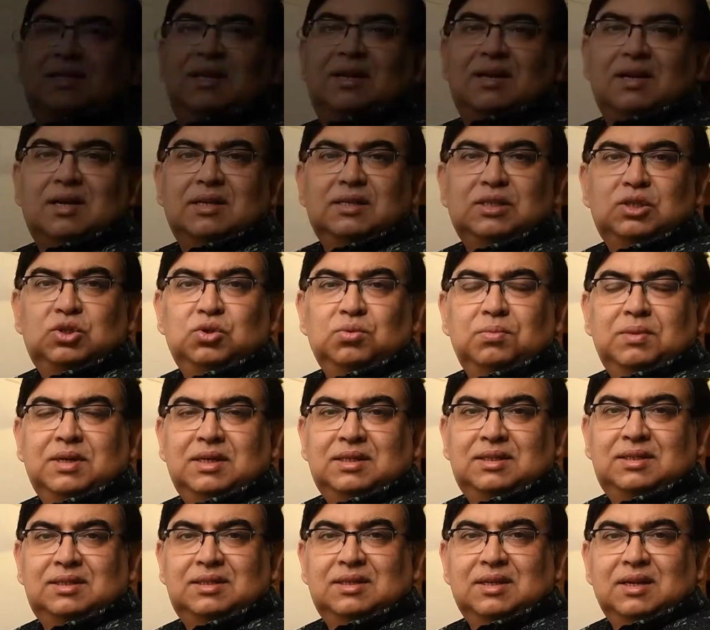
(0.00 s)
are
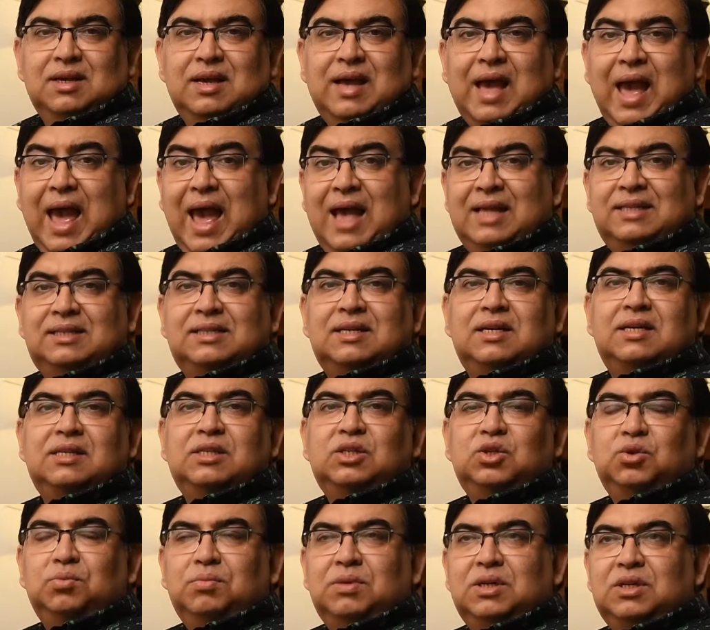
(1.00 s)
consumers as
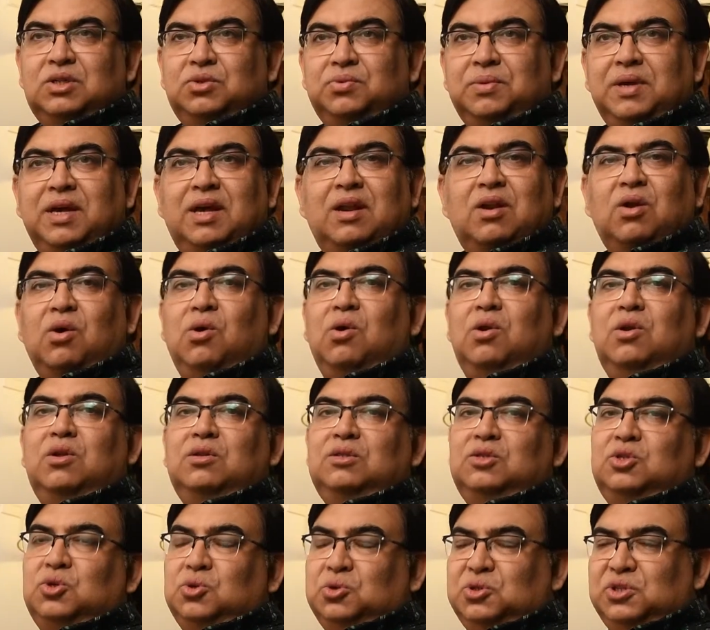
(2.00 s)
consumers we are all
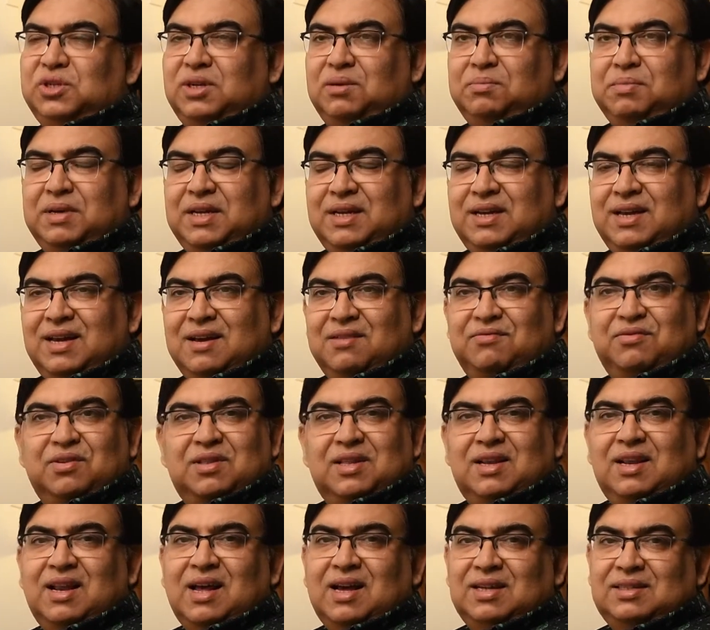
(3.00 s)
on social media for
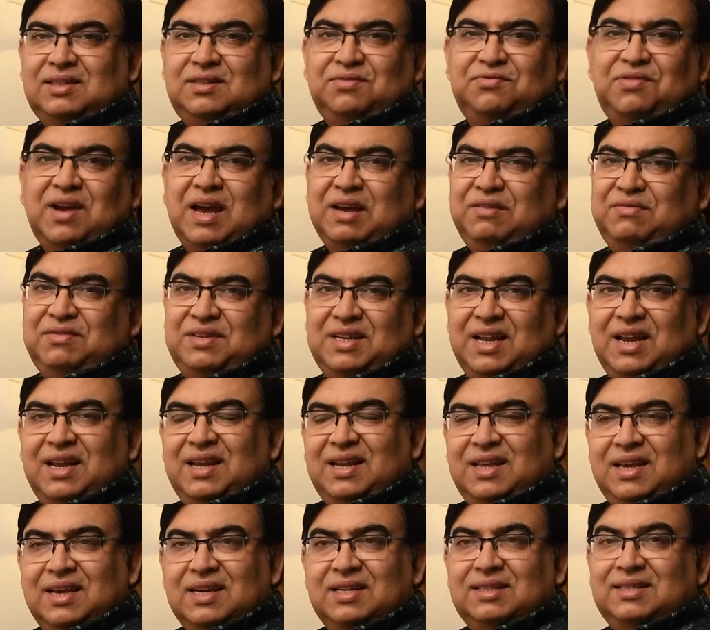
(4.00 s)
the last 5 10
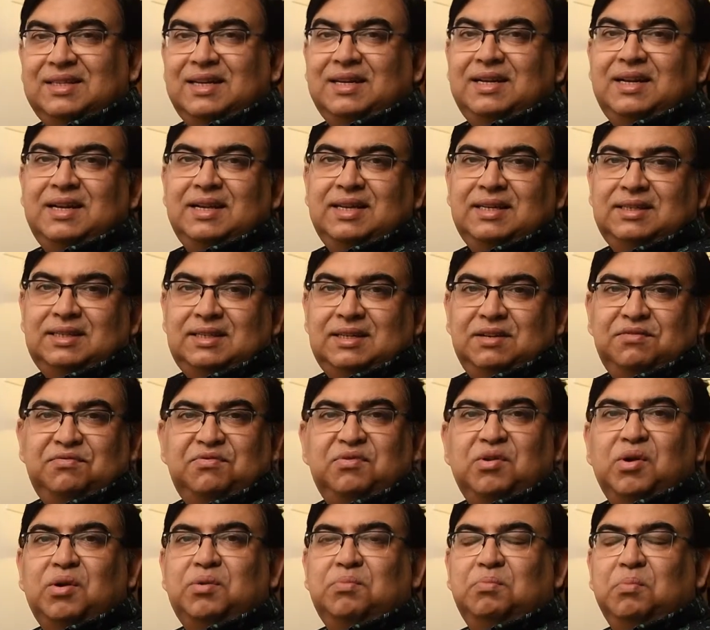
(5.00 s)
years at least if
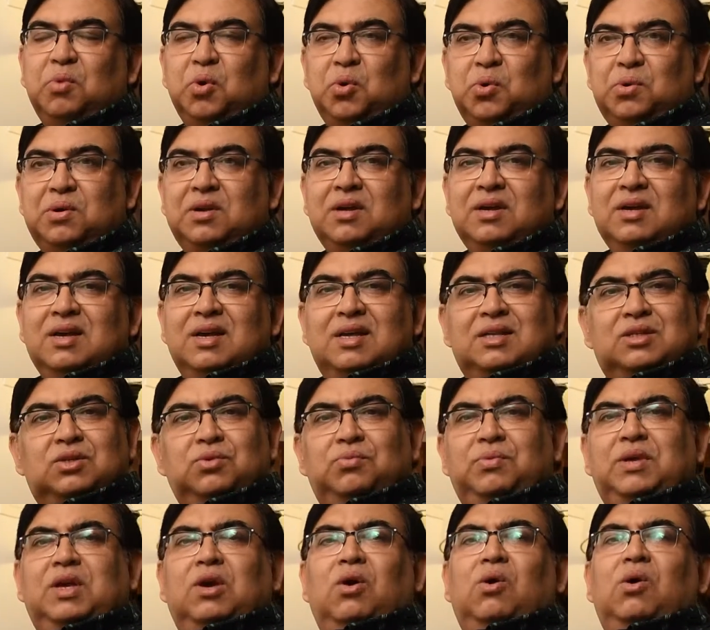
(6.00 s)
not more so
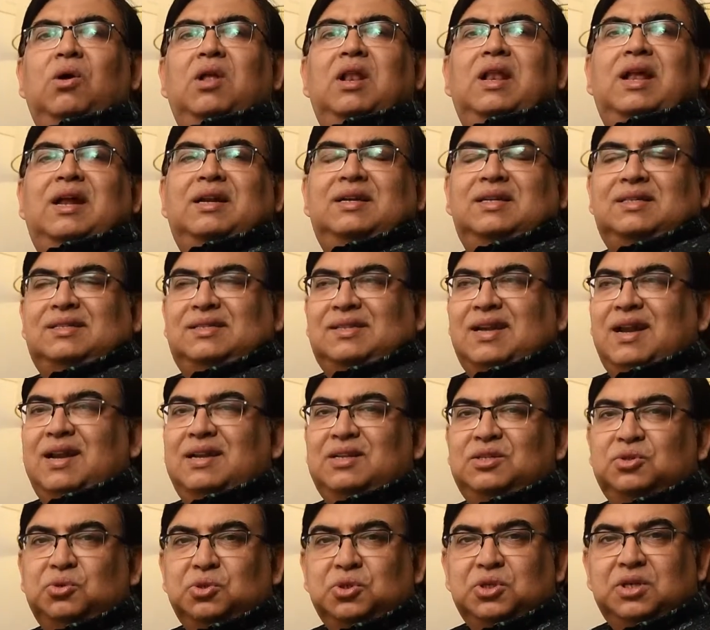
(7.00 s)
we all
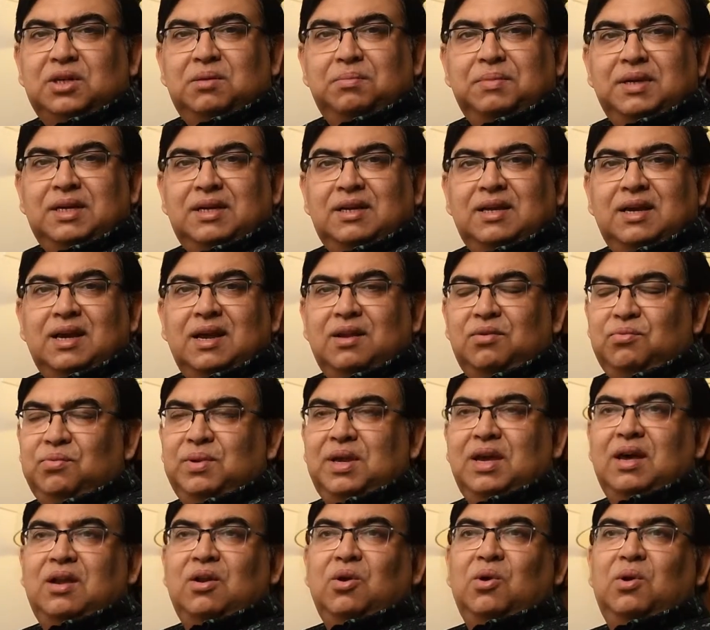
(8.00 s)
understand social media and we
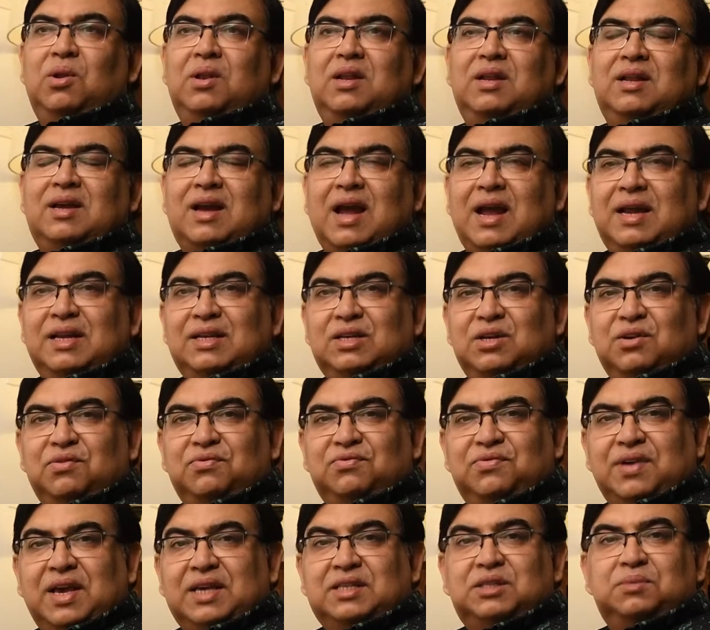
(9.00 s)
are all kind of
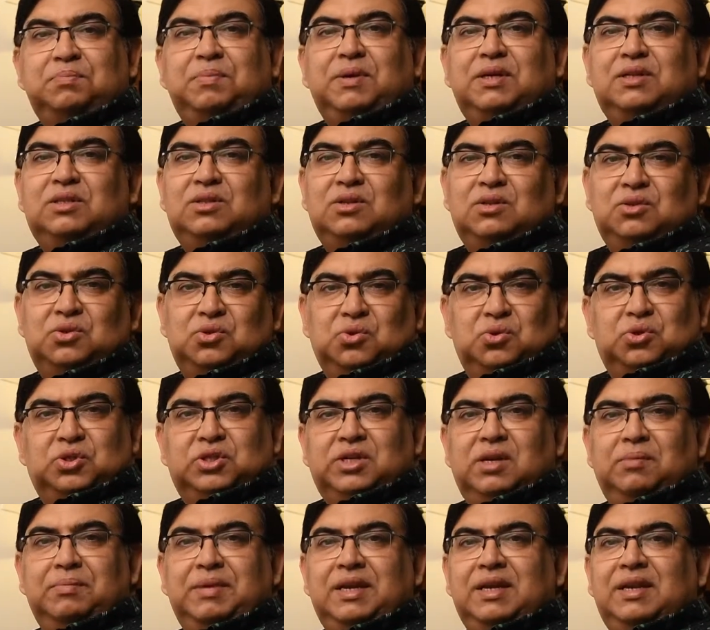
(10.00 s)
experts on
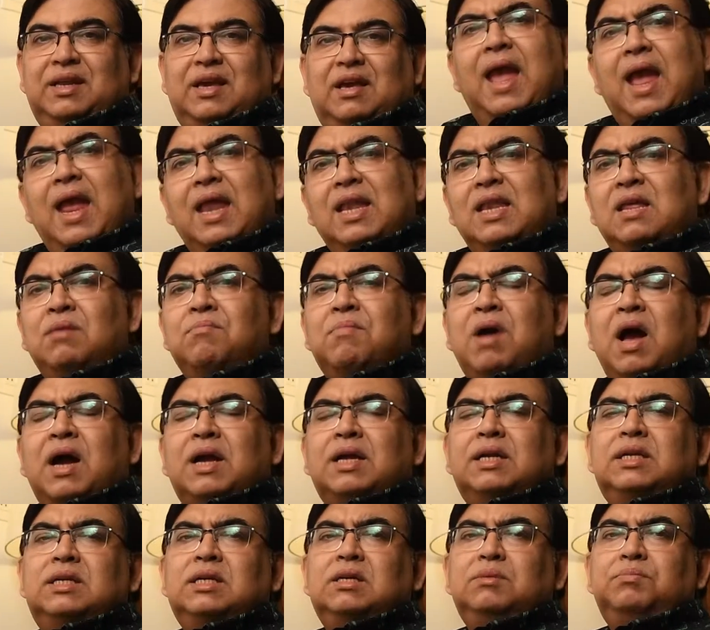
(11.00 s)
social media any
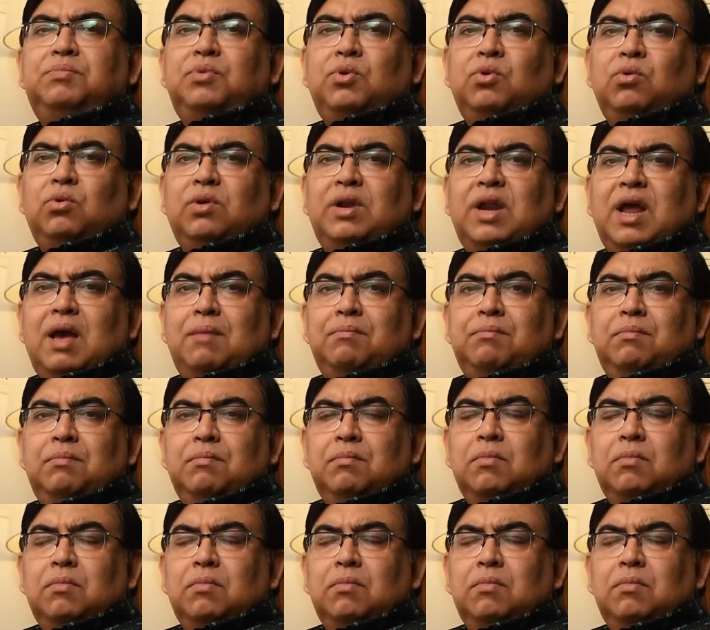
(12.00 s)
marketing program